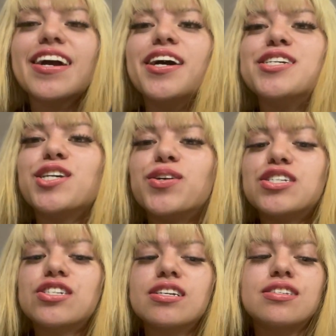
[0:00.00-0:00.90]
So
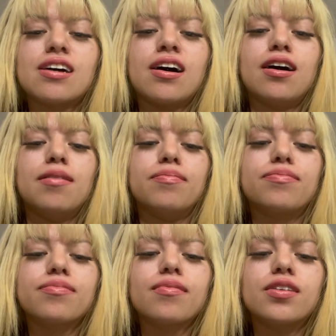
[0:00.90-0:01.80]
it's just,
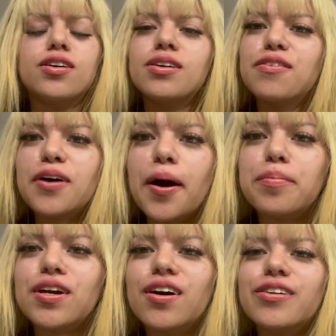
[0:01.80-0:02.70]
don't give
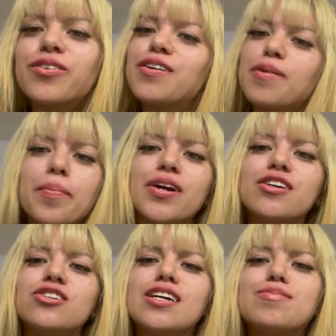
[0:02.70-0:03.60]
up, you know? Don't give up on your
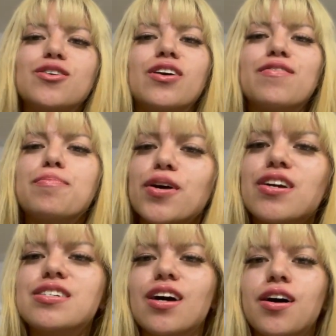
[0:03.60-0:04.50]
dreams. Don't give up on
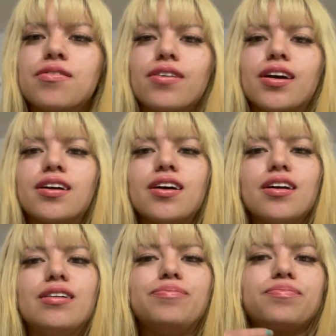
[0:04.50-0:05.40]
yourself. Like,
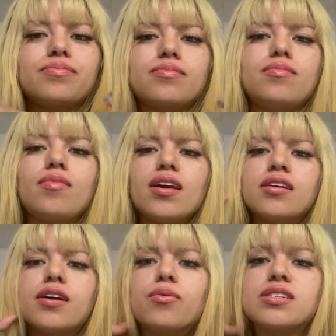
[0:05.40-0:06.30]

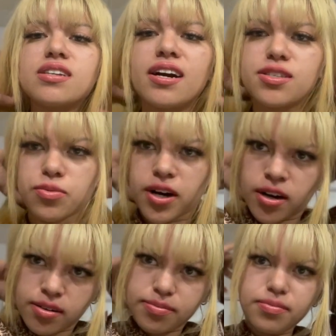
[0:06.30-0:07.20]
there was nights
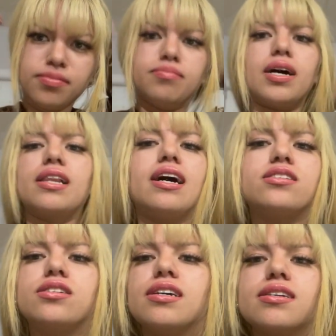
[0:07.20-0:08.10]
where my
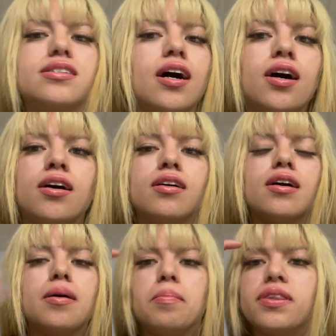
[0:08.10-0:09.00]
lashes didn't sell.
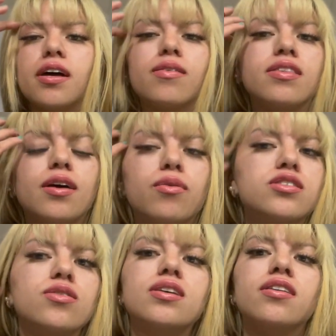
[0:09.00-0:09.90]
But then there was
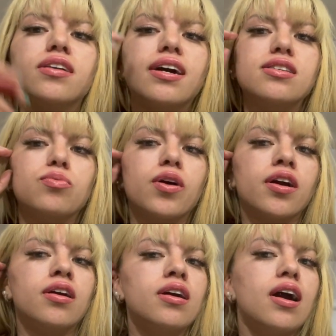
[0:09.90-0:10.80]
those other nights
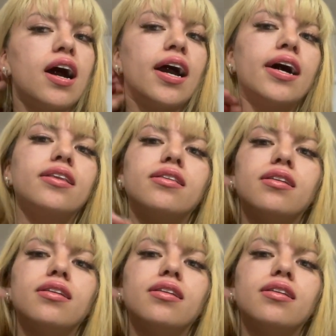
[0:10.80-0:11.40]
where I had